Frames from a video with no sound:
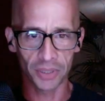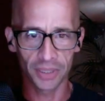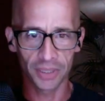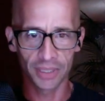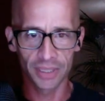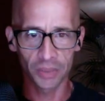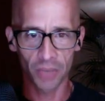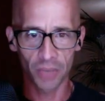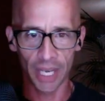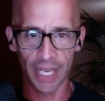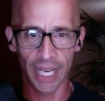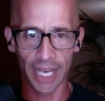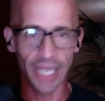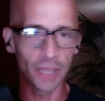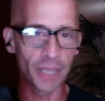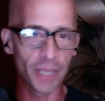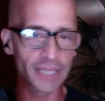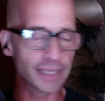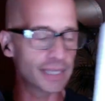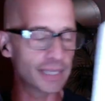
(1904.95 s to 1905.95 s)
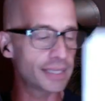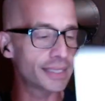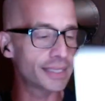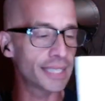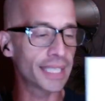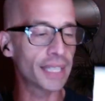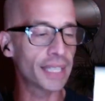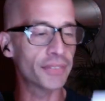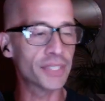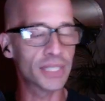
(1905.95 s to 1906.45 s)
That's why. Anyways, this is a
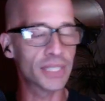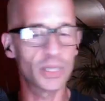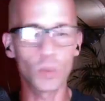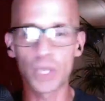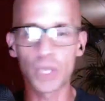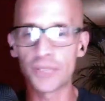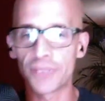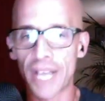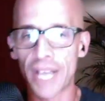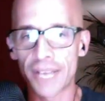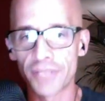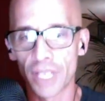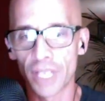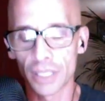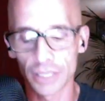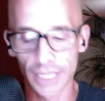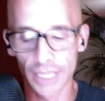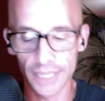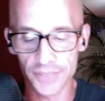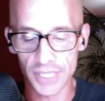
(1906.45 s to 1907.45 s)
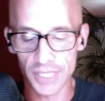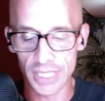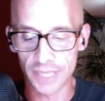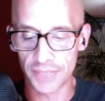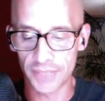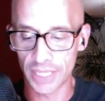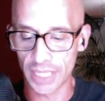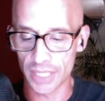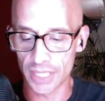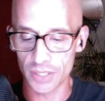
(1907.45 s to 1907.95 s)
gift, $25 gift
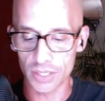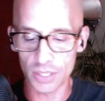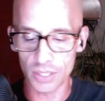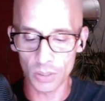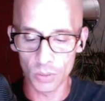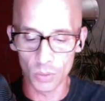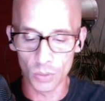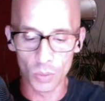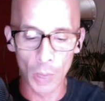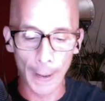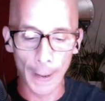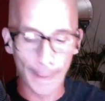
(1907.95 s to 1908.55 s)
certificate to